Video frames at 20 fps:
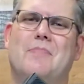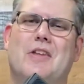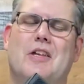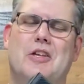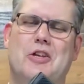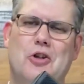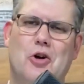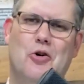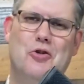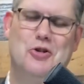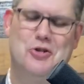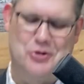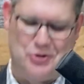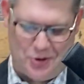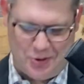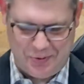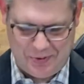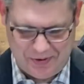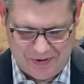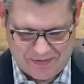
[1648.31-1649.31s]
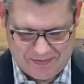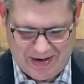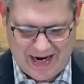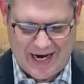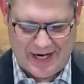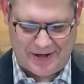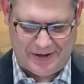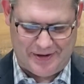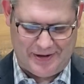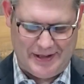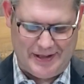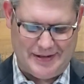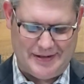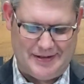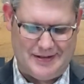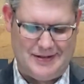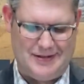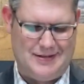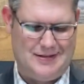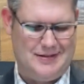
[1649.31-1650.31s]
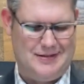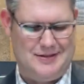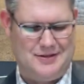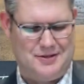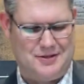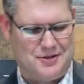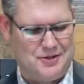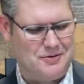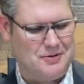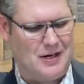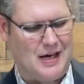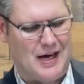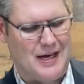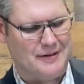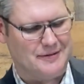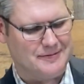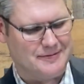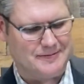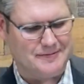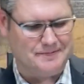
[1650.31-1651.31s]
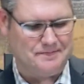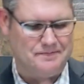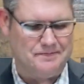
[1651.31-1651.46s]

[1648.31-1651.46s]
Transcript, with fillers: You know, the truth of the matter is true life.